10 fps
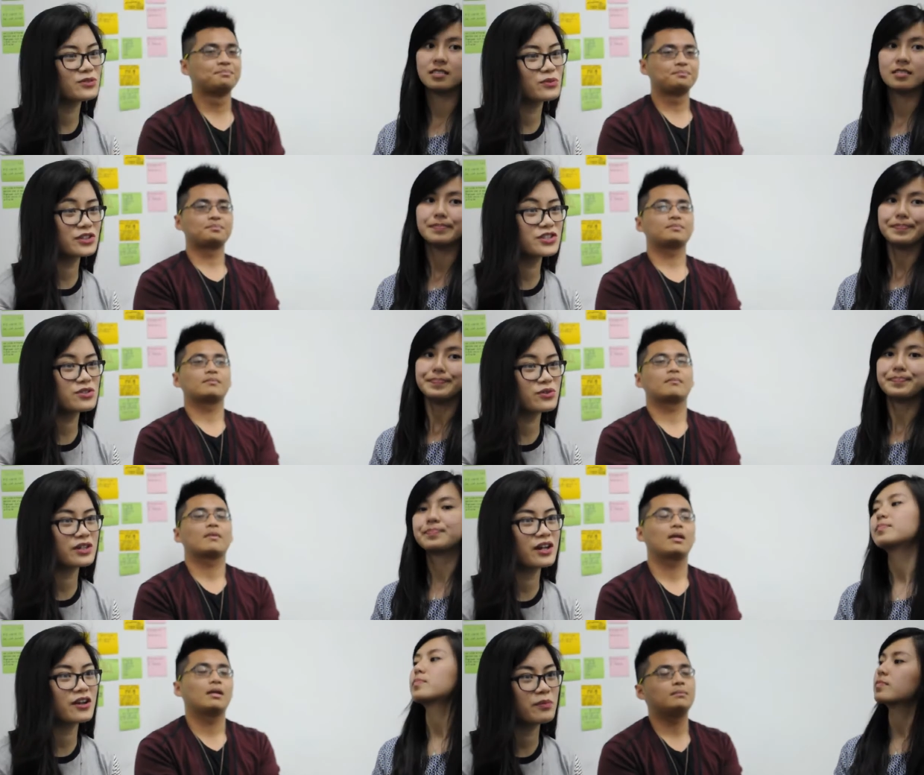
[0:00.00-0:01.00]
Speaker 1: We are just
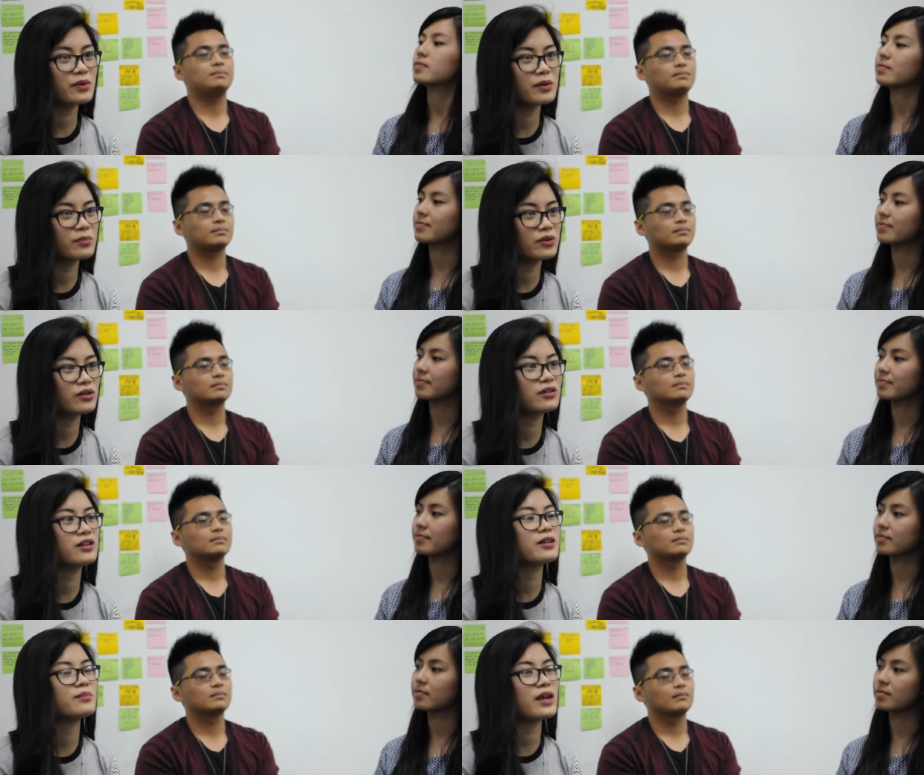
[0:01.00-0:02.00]
ordinary people
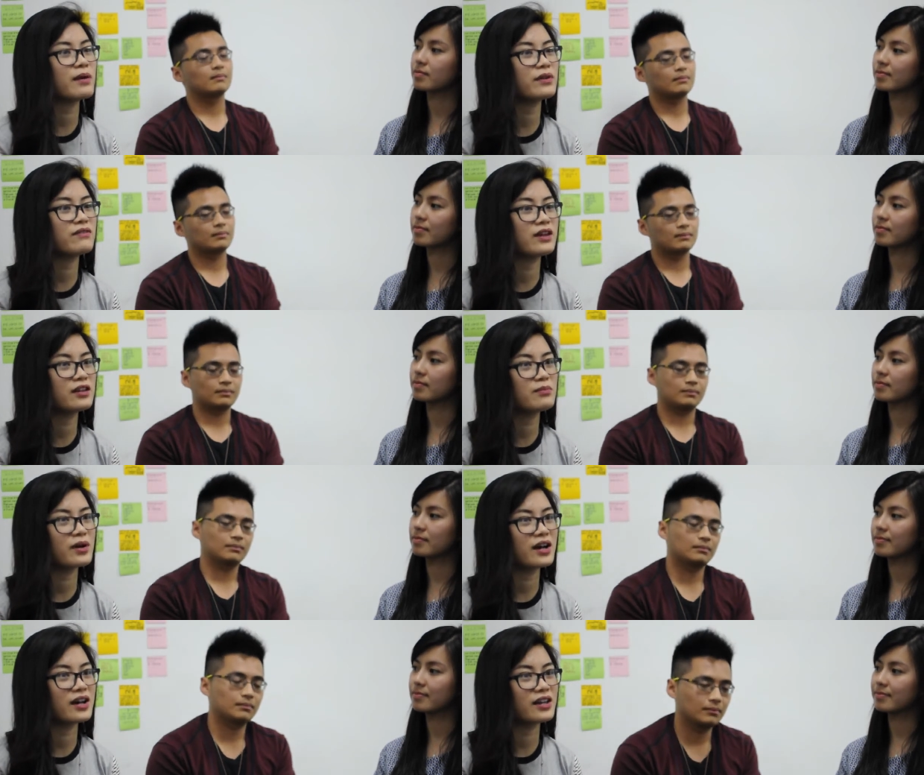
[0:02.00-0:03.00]
captivated
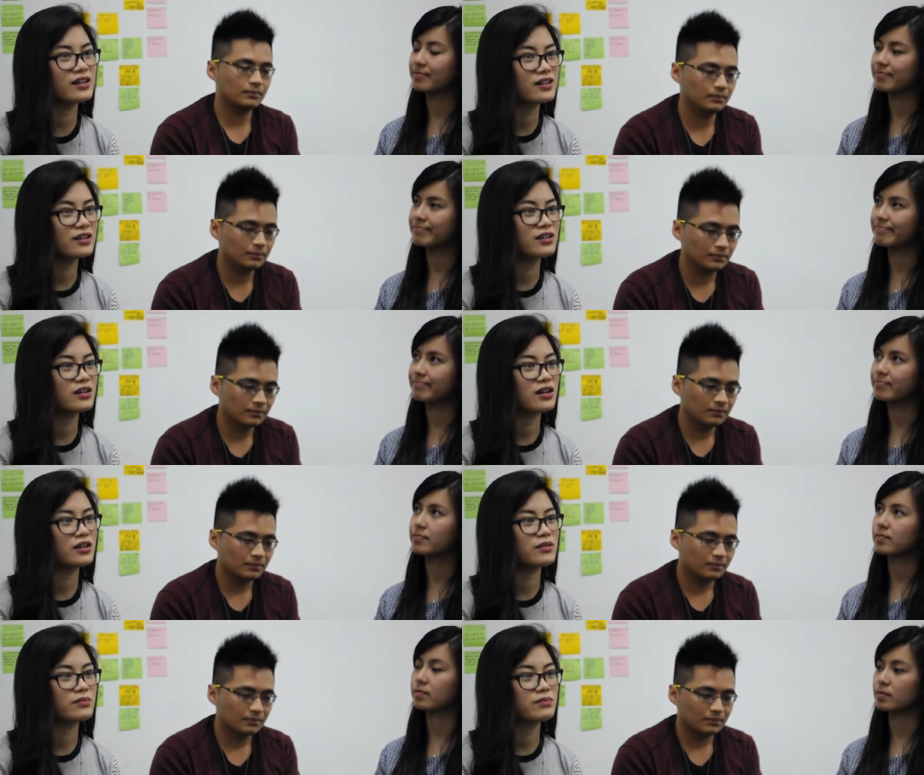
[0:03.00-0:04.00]
by
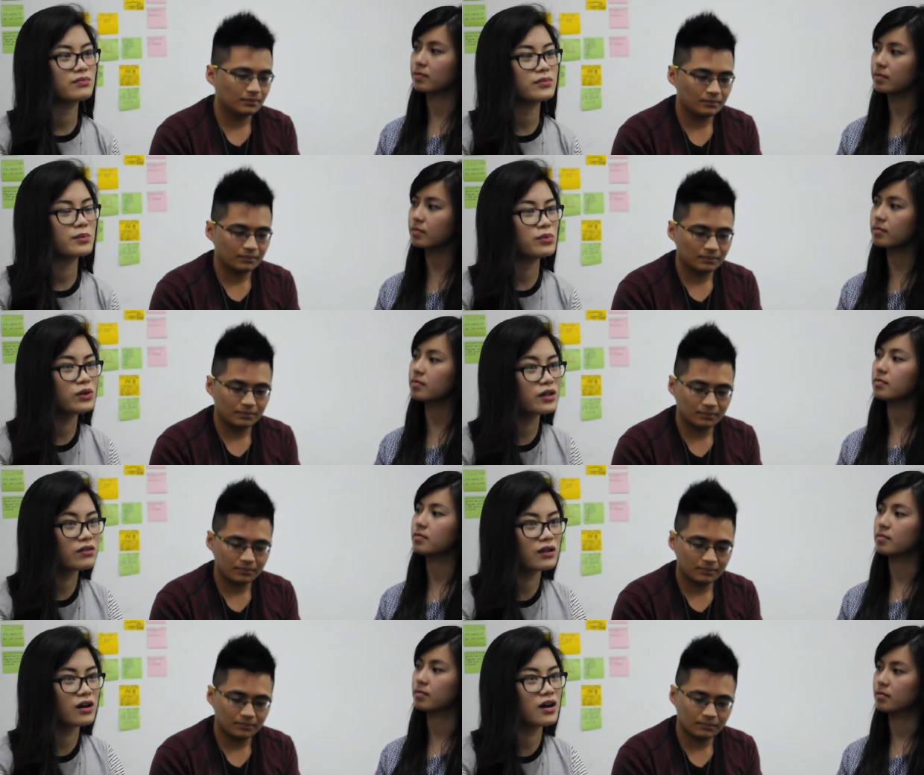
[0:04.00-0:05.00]
um, the beauty of
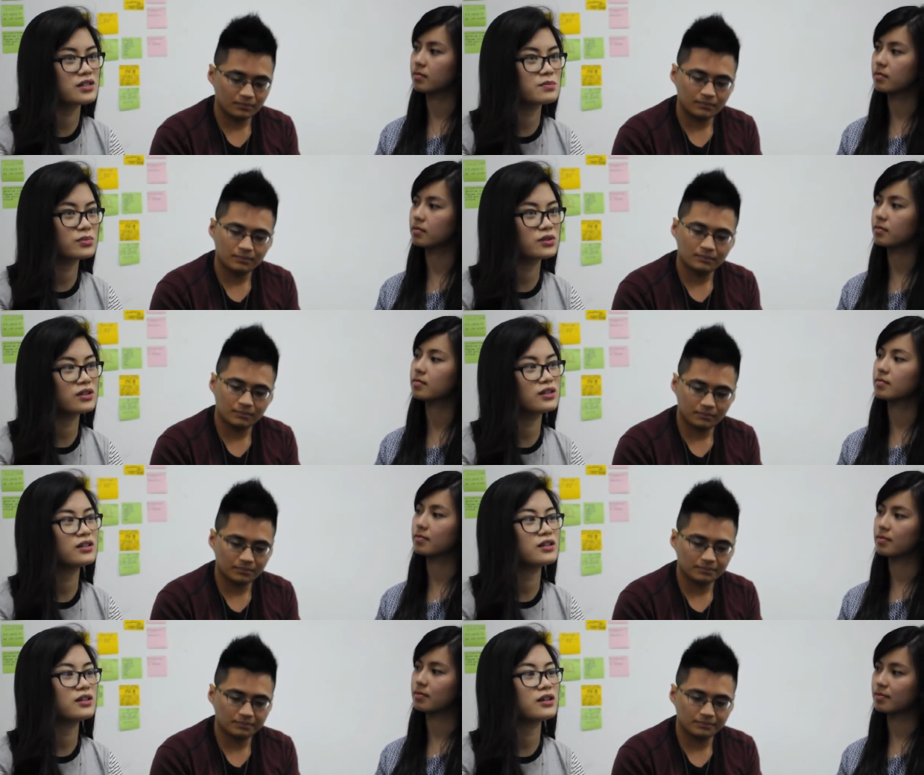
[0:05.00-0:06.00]
the gospel,
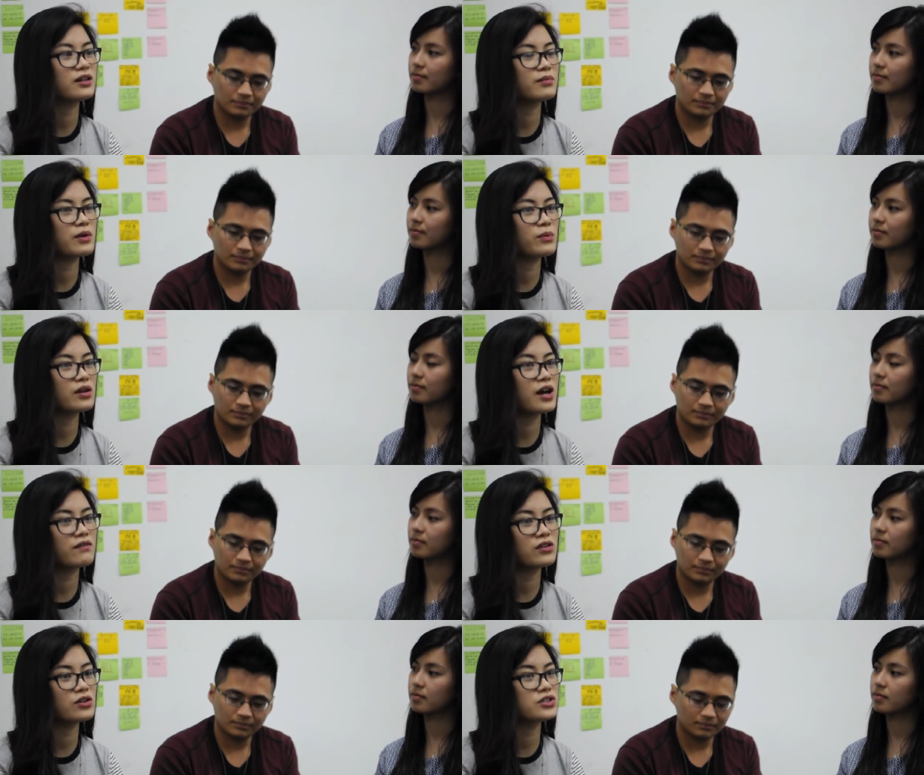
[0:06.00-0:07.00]
um, and we've had
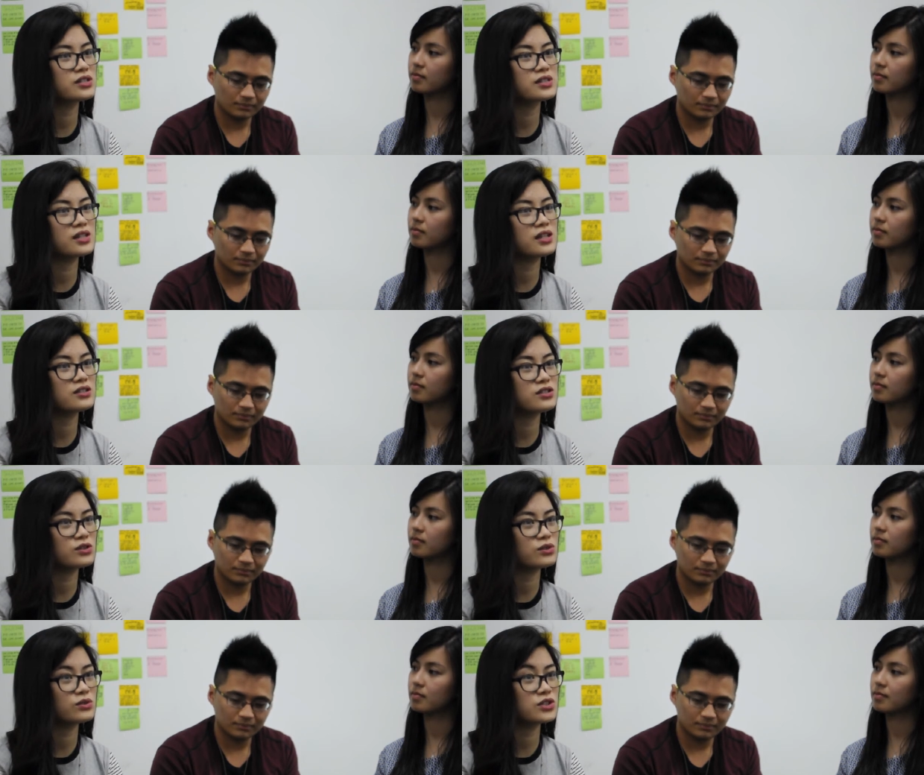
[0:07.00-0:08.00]
the urgency
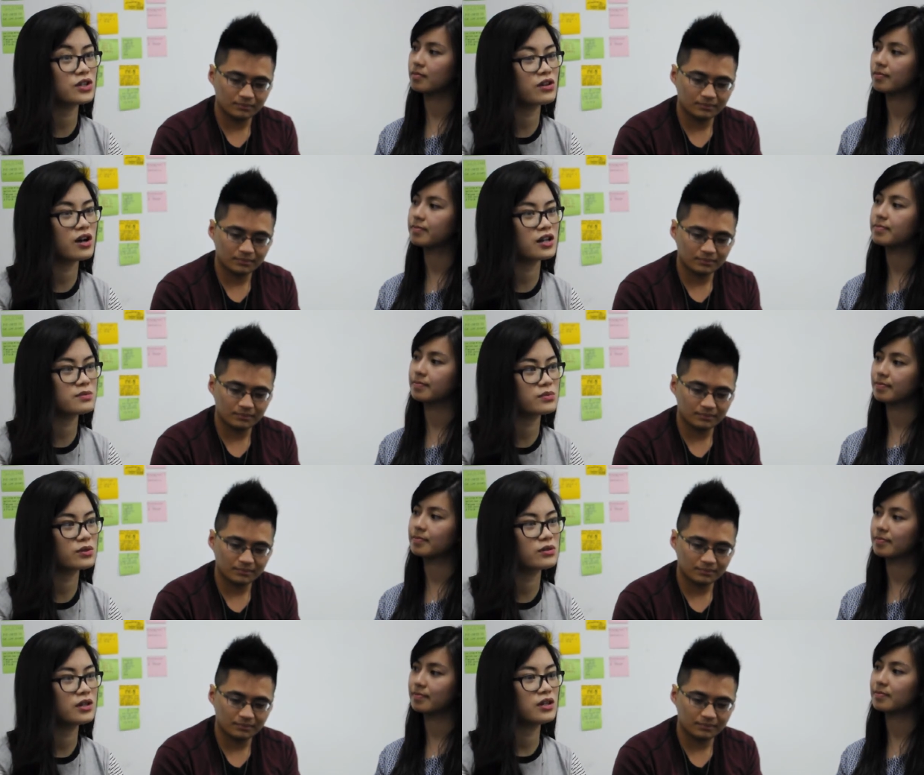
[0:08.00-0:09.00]
to share the gospel
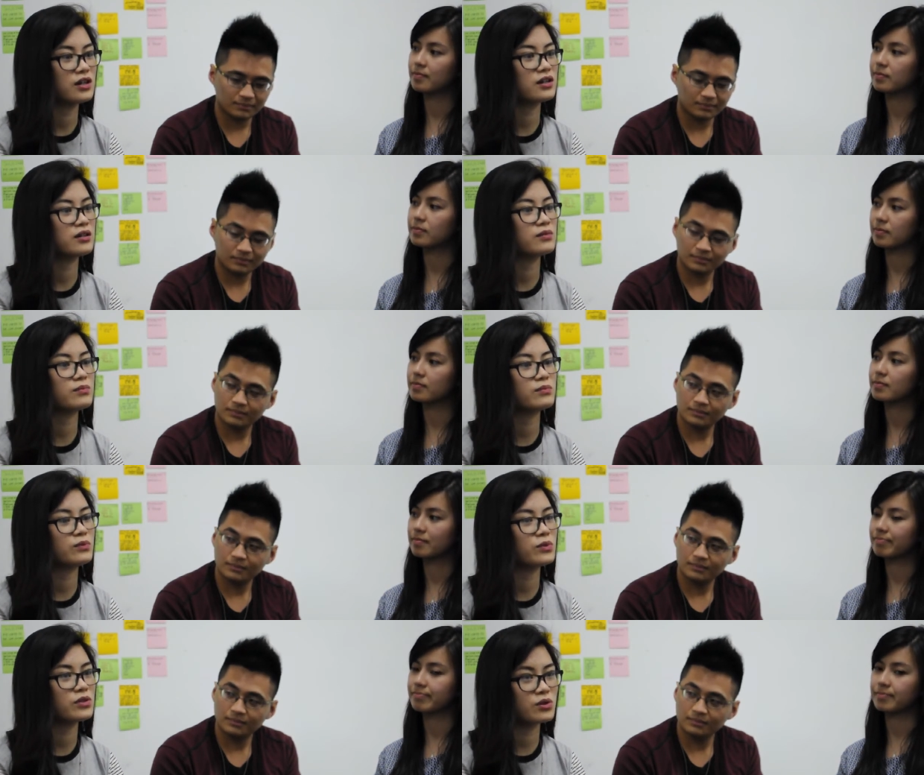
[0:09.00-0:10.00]

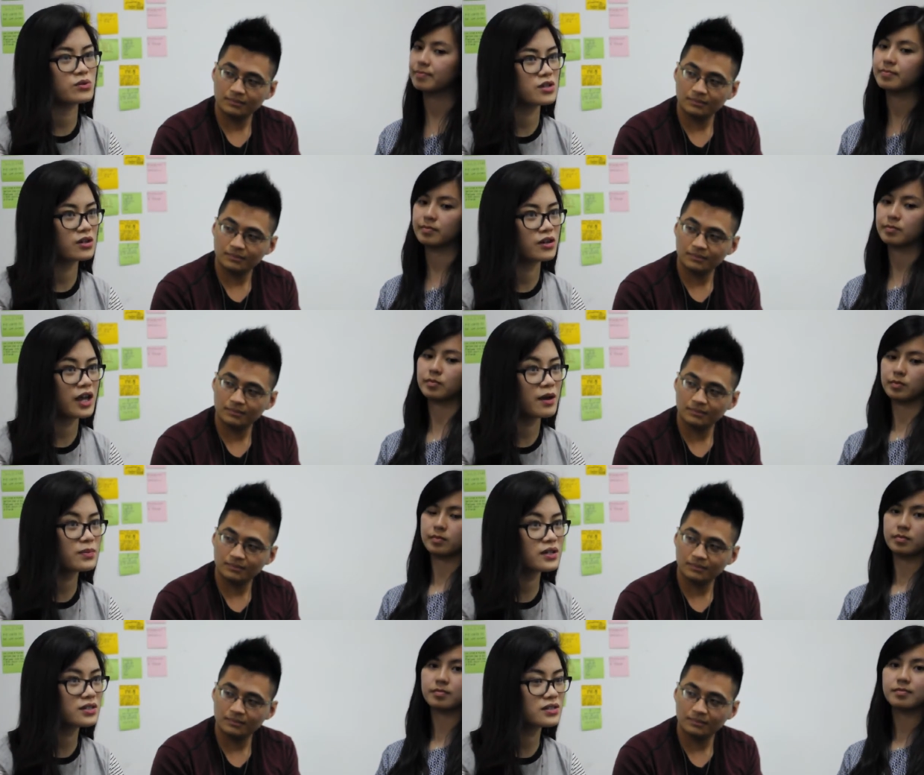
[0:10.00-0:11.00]
with those on our
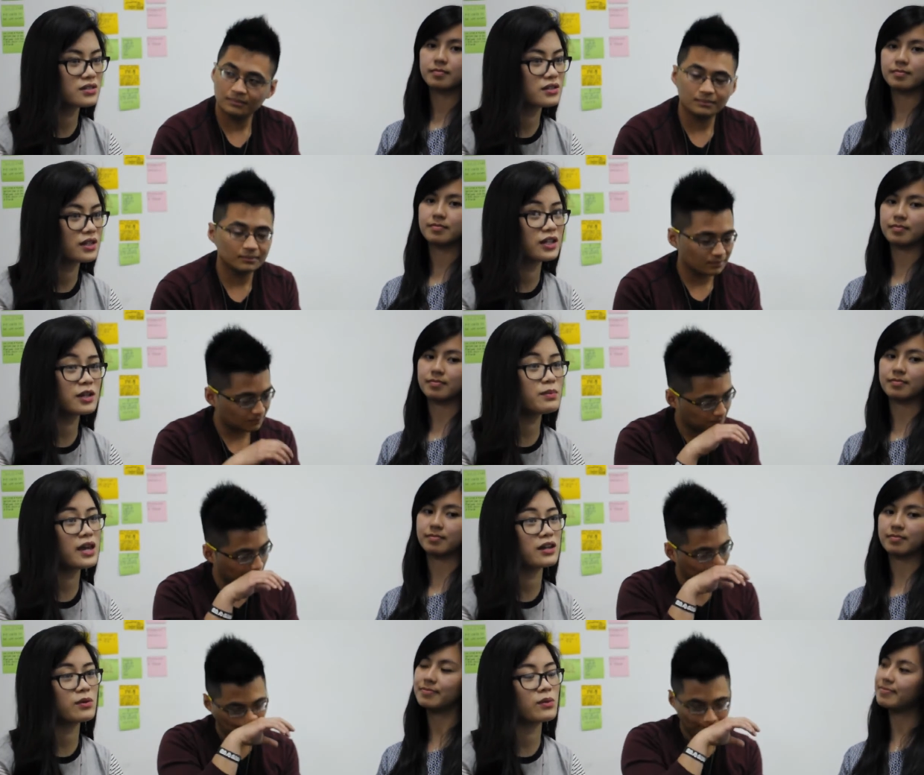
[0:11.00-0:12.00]
campus, and it could be
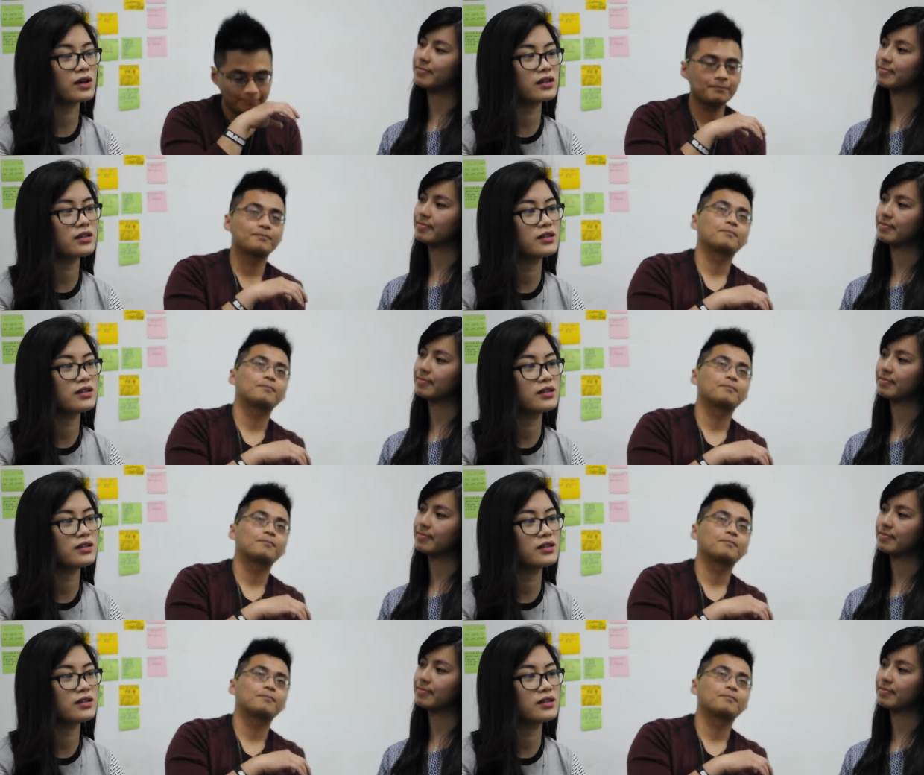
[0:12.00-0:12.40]
anyone